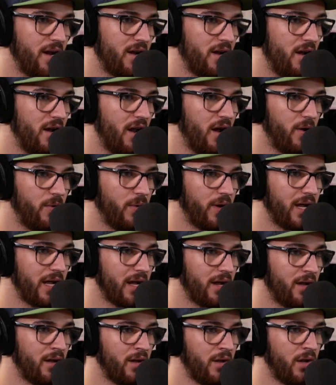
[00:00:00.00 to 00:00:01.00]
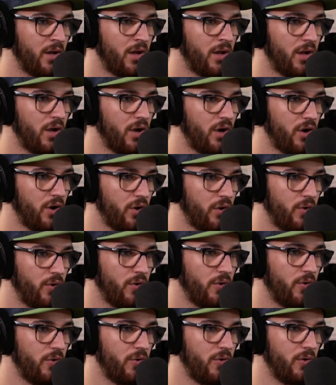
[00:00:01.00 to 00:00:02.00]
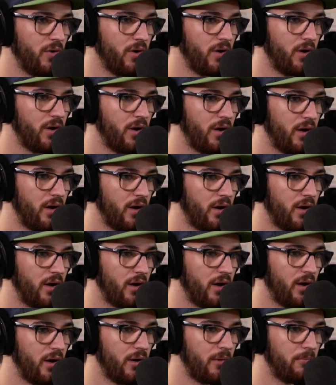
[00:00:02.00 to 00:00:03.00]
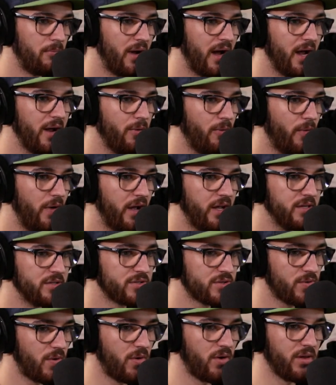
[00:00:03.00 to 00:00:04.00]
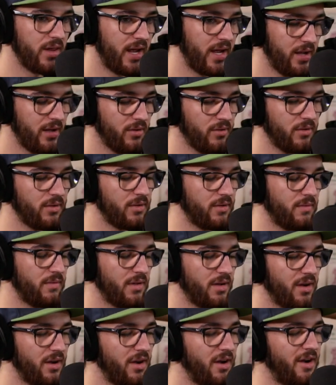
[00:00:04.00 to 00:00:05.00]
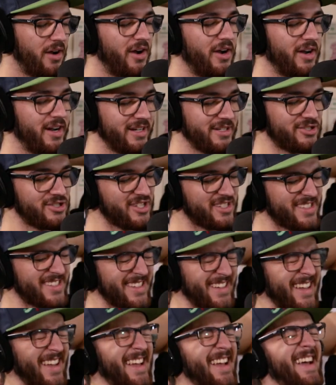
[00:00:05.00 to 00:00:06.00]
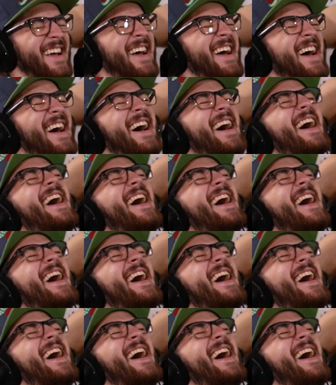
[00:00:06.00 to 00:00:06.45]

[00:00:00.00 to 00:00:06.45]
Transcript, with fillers: knowing who Mai was or like, oh, it just... Oh God.